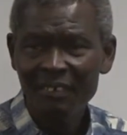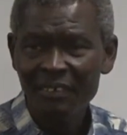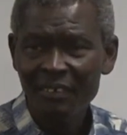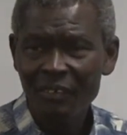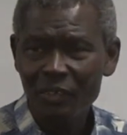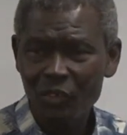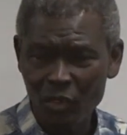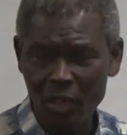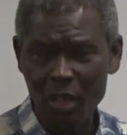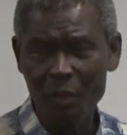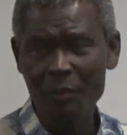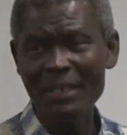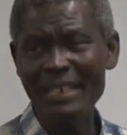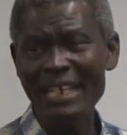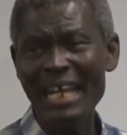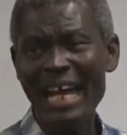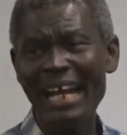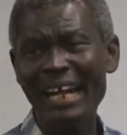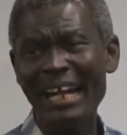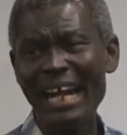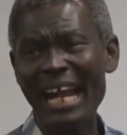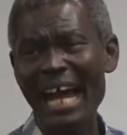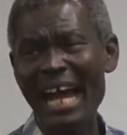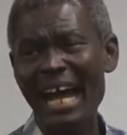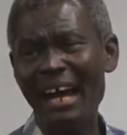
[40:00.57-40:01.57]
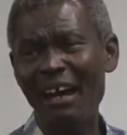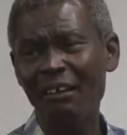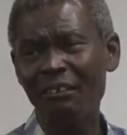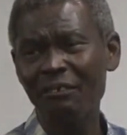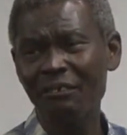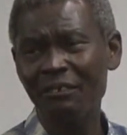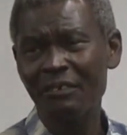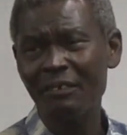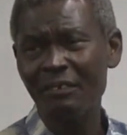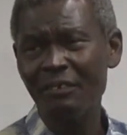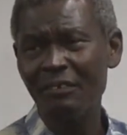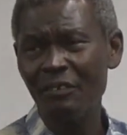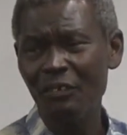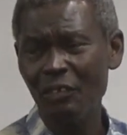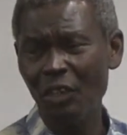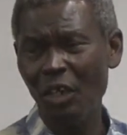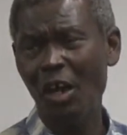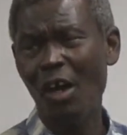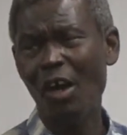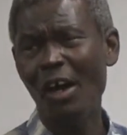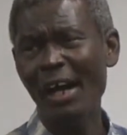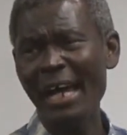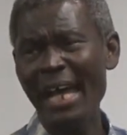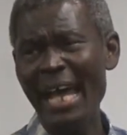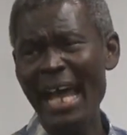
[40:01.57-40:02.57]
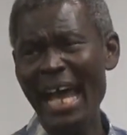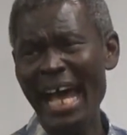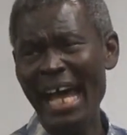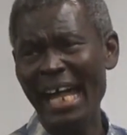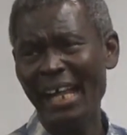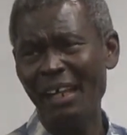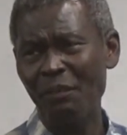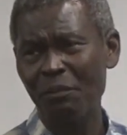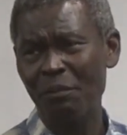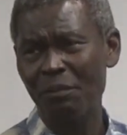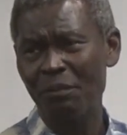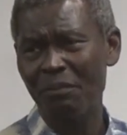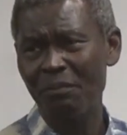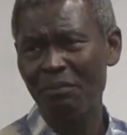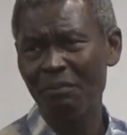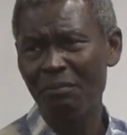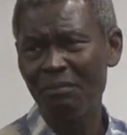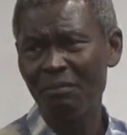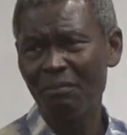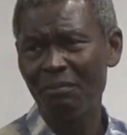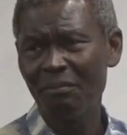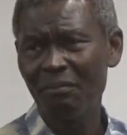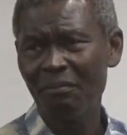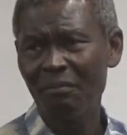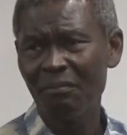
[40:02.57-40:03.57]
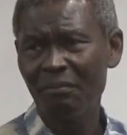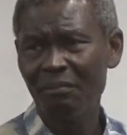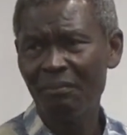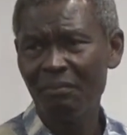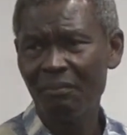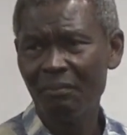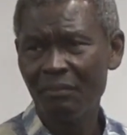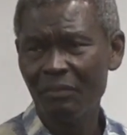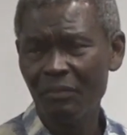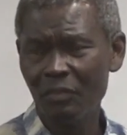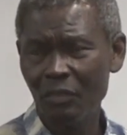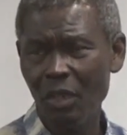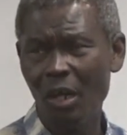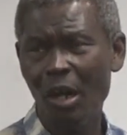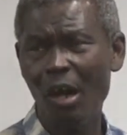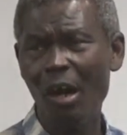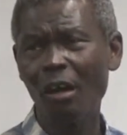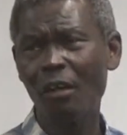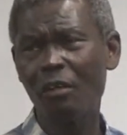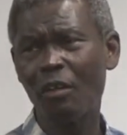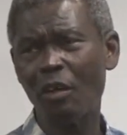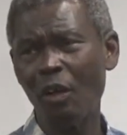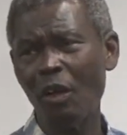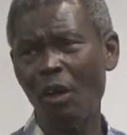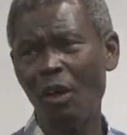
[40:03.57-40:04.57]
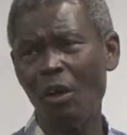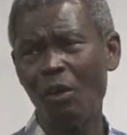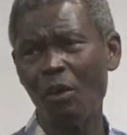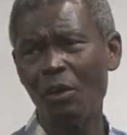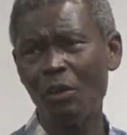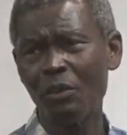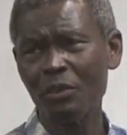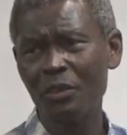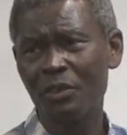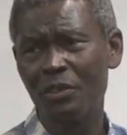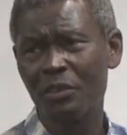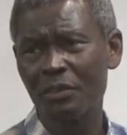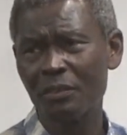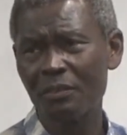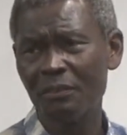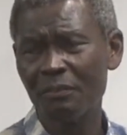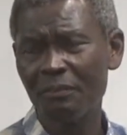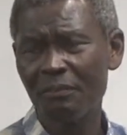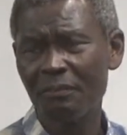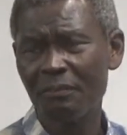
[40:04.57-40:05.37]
Roaming around, no help, no clothes.